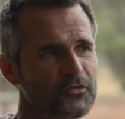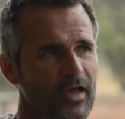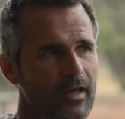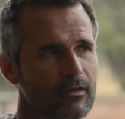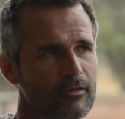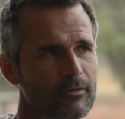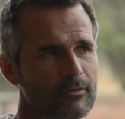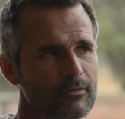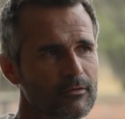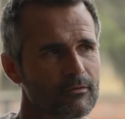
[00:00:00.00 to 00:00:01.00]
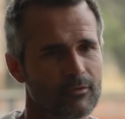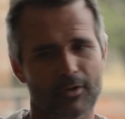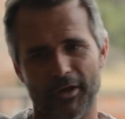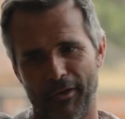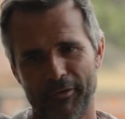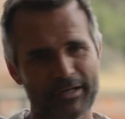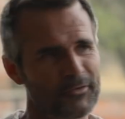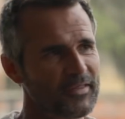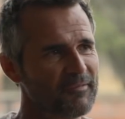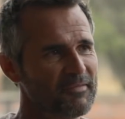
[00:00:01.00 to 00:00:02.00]
say, well, go in
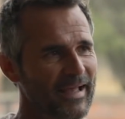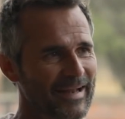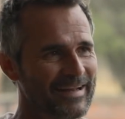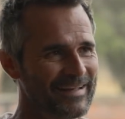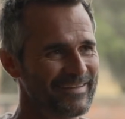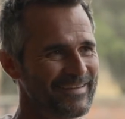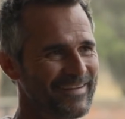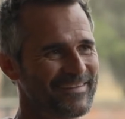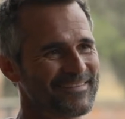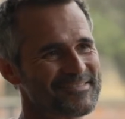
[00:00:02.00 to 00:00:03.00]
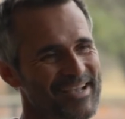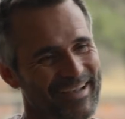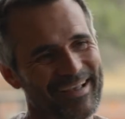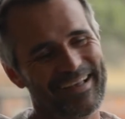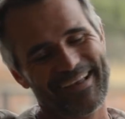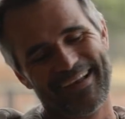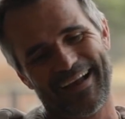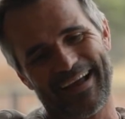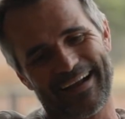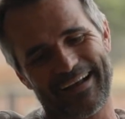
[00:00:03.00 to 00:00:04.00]
with him then. you know what I'm saying?
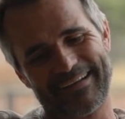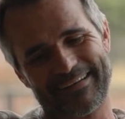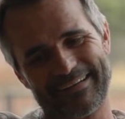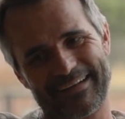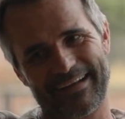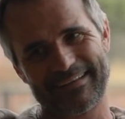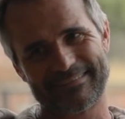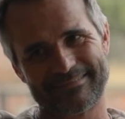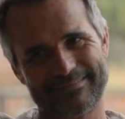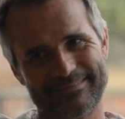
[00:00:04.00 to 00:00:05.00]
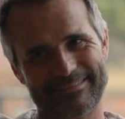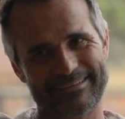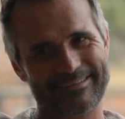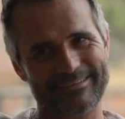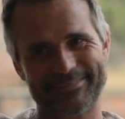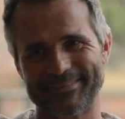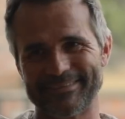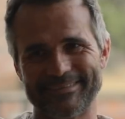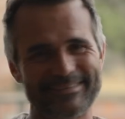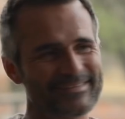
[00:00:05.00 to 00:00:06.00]
And I was like, oh, do I have
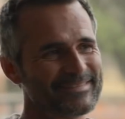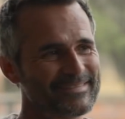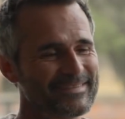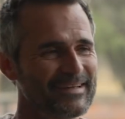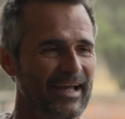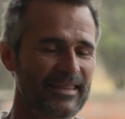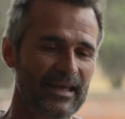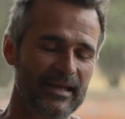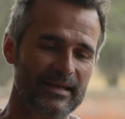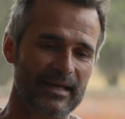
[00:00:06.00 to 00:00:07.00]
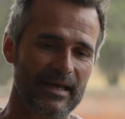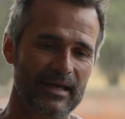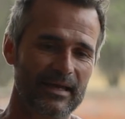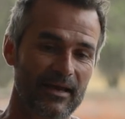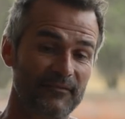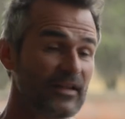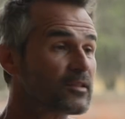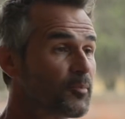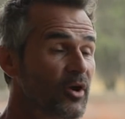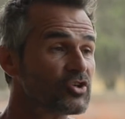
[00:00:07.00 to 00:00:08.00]
to? And then uh, I felt
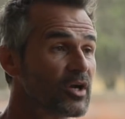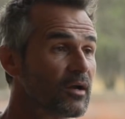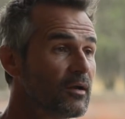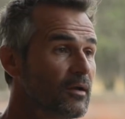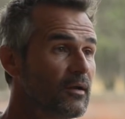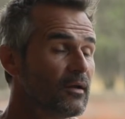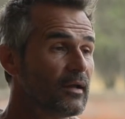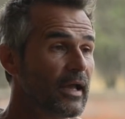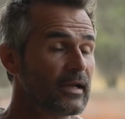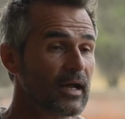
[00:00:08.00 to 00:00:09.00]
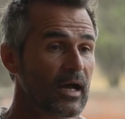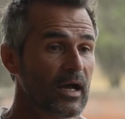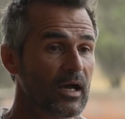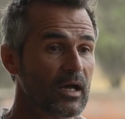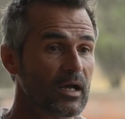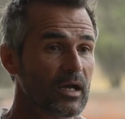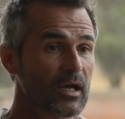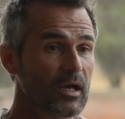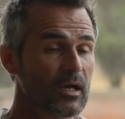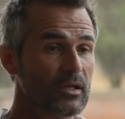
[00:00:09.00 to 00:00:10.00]
the pressure. And I, uh,
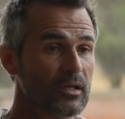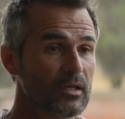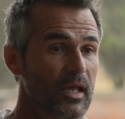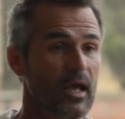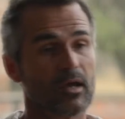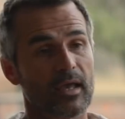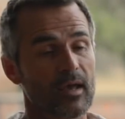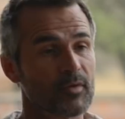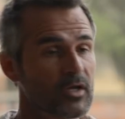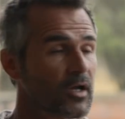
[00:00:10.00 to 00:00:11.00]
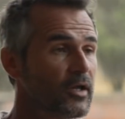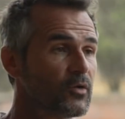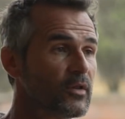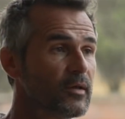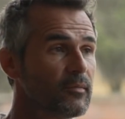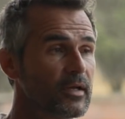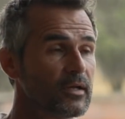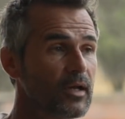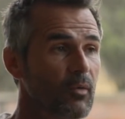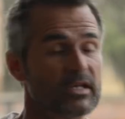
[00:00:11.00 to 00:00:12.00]
yeah, okay, I'm going to go in with him.
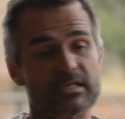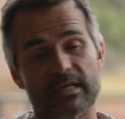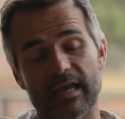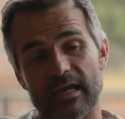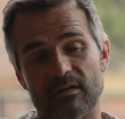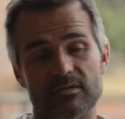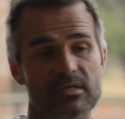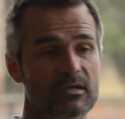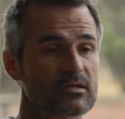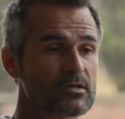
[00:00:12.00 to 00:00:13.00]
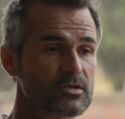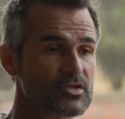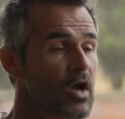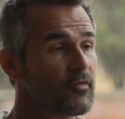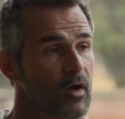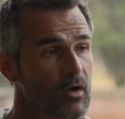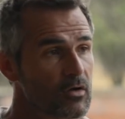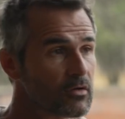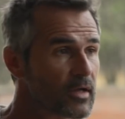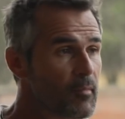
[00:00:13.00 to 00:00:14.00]
And I went to the gate. I was like,
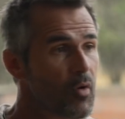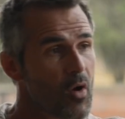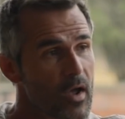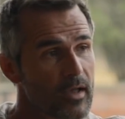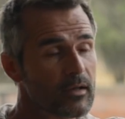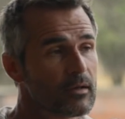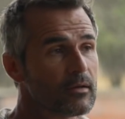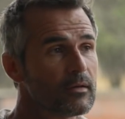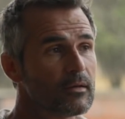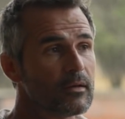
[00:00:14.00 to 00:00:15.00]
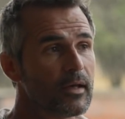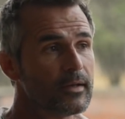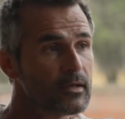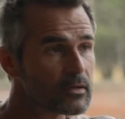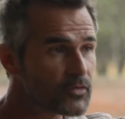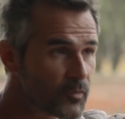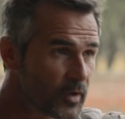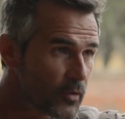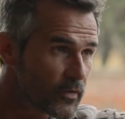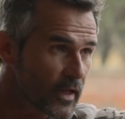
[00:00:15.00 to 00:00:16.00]
Tsavo, come boy. And he looked at
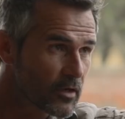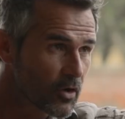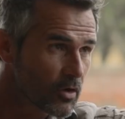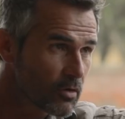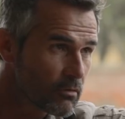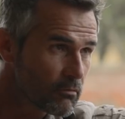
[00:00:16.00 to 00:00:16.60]
me with that look.